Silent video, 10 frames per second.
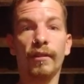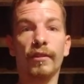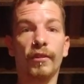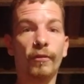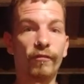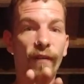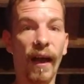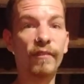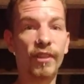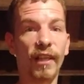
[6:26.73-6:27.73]
do
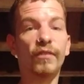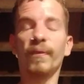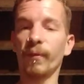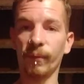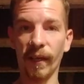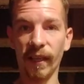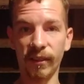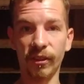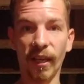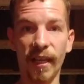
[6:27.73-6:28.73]
5 sets for 3
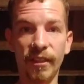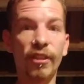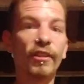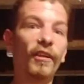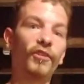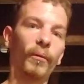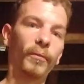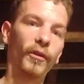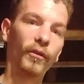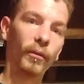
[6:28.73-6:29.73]
exercises, then jump
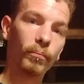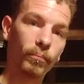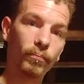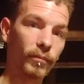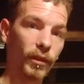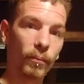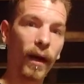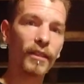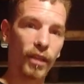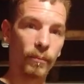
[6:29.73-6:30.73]
into your
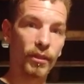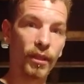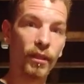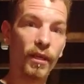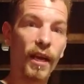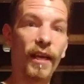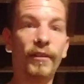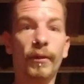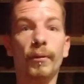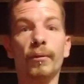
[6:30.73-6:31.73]
biceps and
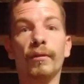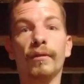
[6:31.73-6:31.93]
do